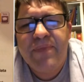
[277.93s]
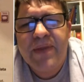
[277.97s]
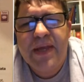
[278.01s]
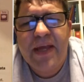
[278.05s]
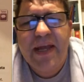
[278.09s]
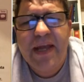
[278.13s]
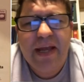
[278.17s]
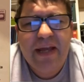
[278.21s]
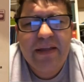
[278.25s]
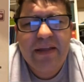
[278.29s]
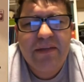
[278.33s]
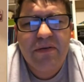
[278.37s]

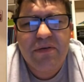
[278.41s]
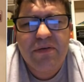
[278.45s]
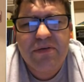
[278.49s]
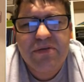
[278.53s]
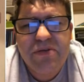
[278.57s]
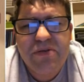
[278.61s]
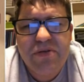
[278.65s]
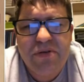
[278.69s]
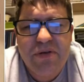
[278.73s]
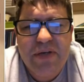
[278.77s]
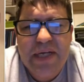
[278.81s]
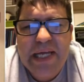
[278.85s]
add those
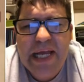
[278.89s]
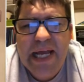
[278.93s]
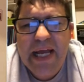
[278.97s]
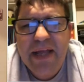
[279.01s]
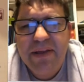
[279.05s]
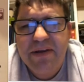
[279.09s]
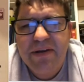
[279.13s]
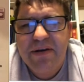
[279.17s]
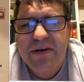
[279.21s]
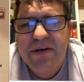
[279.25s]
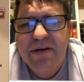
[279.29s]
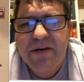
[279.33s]
2
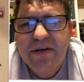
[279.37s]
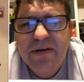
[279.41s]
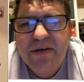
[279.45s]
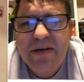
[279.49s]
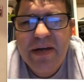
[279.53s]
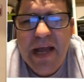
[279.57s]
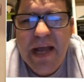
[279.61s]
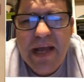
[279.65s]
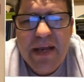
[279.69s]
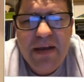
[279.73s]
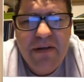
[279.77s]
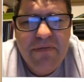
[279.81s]
together,
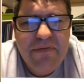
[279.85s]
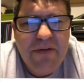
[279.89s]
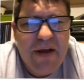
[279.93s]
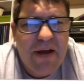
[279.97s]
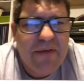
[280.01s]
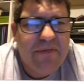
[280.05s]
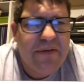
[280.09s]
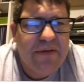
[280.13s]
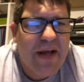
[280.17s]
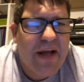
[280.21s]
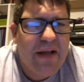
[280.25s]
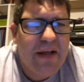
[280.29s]

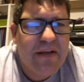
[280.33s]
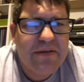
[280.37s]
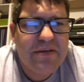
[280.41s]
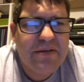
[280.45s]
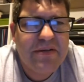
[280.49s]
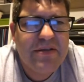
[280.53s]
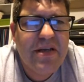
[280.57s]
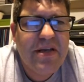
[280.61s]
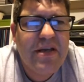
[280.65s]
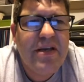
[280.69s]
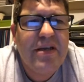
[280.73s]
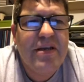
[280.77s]

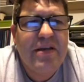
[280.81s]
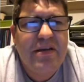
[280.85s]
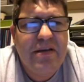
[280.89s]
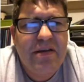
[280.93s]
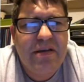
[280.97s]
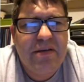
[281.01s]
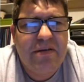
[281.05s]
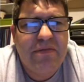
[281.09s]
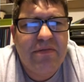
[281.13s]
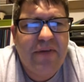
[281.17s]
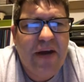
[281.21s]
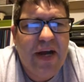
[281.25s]
$95. You
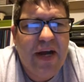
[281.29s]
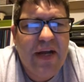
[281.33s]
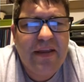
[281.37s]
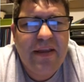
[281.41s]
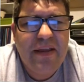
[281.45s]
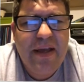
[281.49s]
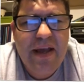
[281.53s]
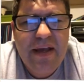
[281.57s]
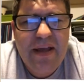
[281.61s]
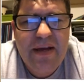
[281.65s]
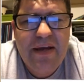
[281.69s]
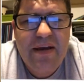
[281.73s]
divide
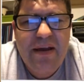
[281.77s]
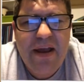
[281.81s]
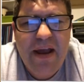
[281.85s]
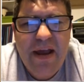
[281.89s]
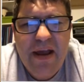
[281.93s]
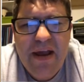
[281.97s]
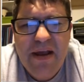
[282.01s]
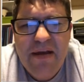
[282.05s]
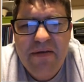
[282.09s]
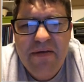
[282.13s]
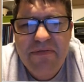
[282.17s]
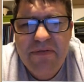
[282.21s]
that in
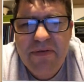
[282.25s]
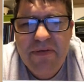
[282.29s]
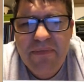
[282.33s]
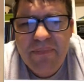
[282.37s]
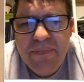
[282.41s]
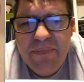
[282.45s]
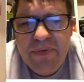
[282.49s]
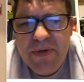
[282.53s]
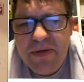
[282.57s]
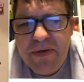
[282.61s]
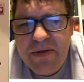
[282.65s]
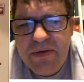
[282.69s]
half,
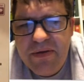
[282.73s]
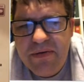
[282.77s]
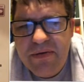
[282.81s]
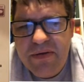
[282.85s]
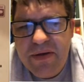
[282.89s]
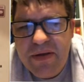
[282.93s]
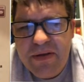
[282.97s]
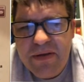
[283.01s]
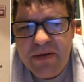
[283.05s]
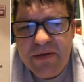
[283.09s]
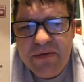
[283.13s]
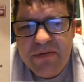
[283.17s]
you
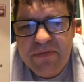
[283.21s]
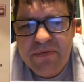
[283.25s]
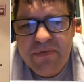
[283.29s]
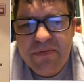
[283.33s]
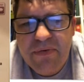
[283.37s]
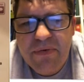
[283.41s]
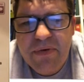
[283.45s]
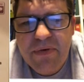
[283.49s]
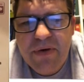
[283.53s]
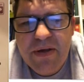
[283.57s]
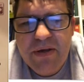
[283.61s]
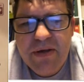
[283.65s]
get this
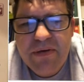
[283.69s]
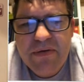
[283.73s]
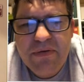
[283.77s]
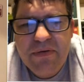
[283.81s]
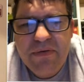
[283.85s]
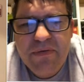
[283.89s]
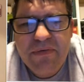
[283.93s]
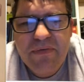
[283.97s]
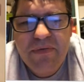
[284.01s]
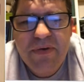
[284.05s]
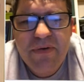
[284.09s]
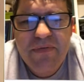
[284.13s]

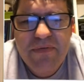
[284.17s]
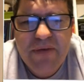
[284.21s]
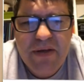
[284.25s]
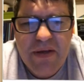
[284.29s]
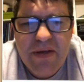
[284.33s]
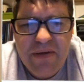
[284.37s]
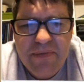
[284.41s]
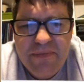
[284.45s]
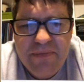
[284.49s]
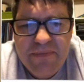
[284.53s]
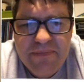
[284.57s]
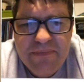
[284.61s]

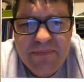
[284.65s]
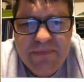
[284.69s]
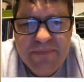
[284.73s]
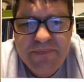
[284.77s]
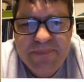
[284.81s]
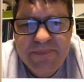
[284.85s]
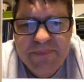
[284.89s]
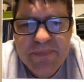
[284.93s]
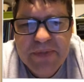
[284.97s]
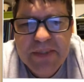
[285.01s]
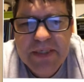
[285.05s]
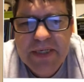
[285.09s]
$42.50.
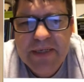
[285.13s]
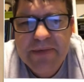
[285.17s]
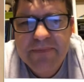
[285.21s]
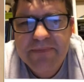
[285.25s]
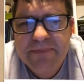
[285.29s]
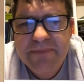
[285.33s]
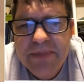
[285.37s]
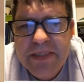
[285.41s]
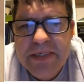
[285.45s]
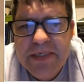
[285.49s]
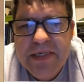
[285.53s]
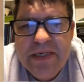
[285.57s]
Okay,
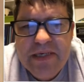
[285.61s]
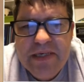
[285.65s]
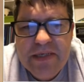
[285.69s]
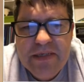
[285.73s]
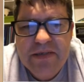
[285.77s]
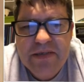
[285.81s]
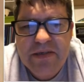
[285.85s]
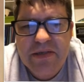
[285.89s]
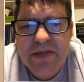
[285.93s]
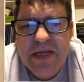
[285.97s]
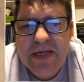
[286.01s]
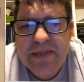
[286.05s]

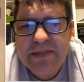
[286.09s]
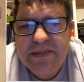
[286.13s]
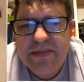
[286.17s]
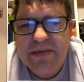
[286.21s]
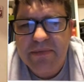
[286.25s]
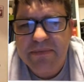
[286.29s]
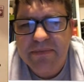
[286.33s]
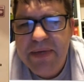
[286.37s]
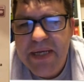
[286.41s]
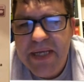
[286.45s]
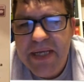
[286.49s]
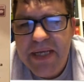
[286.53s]
so that's the
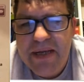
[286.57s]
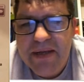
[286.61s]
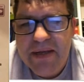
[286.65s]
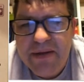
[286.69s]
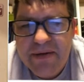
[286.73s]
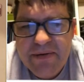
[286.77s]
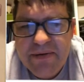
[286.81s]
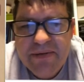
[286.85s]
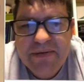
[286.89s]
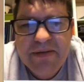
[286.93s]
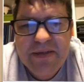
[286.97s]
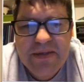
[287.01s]

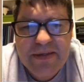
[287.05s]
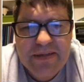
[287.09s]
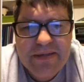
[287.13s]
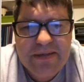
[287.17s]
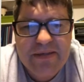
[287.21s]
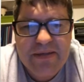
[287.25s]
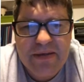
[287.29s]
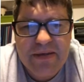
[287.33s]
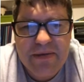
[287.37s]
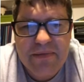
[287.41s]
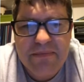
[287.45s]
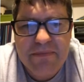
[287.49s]
median. That's
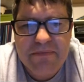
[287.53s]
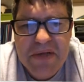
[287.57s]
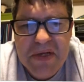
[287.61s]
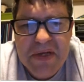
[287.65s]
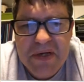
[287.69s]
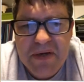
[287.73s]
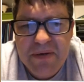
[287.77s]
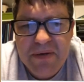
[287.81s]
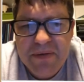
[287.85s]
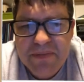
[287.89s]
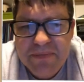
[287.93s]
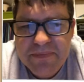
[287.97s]
the
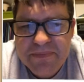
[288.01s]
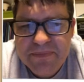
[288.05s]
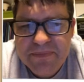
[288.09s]
middle.